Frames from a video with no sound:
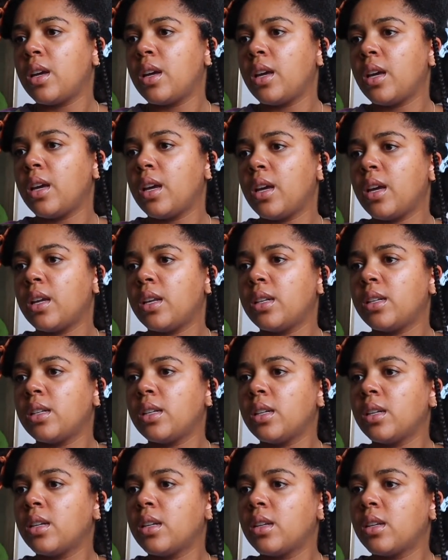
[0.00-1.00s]

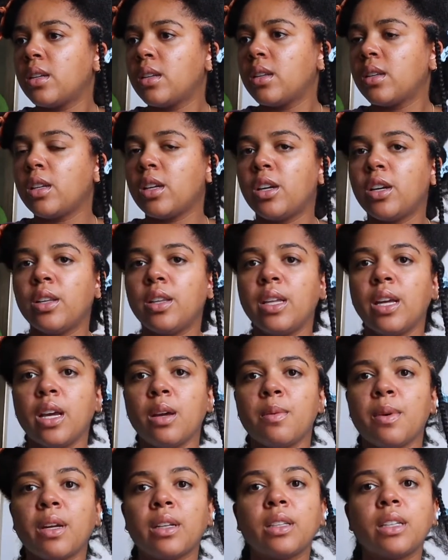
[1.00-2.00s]
And the good thing
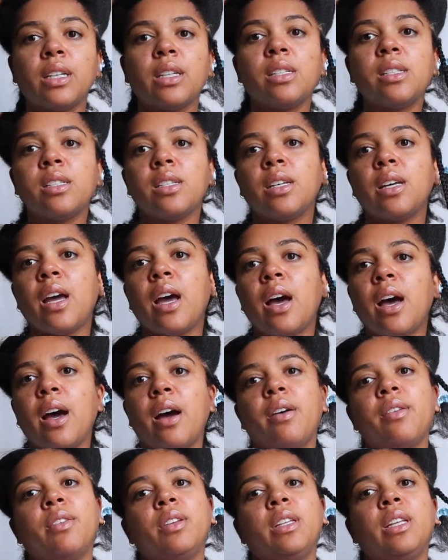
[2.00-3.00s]
about this,
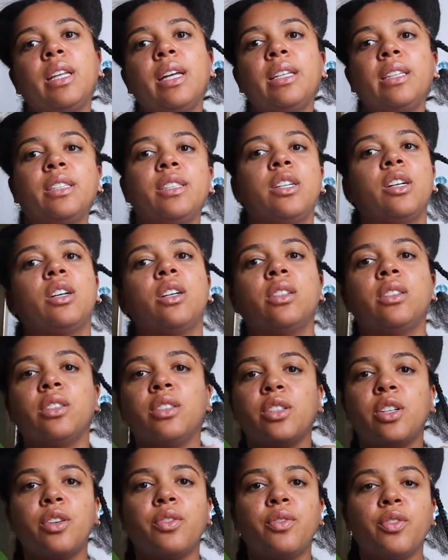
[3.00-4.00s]
I really like this hair because
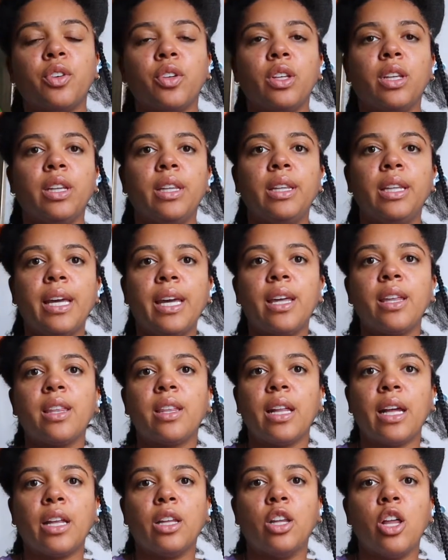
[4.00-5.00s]
it's good for length,
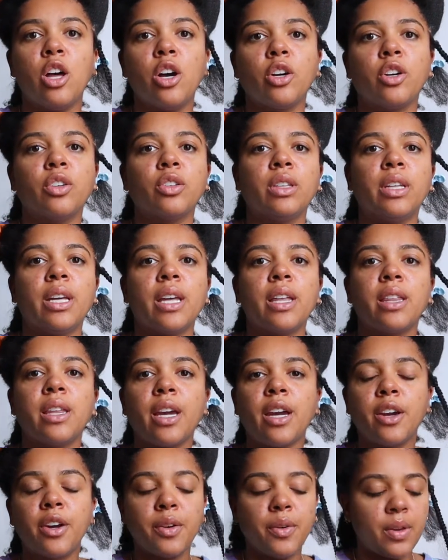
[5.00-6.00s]
like longer length
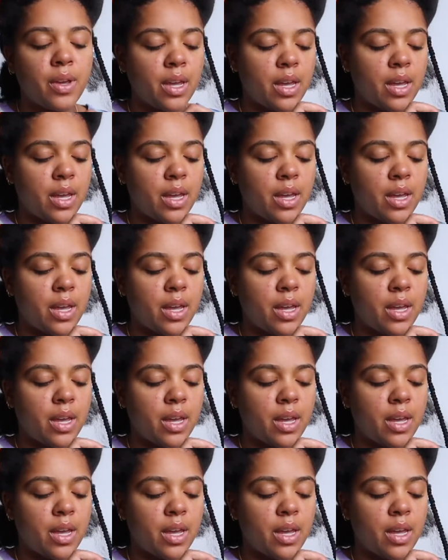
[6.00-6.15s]
hair,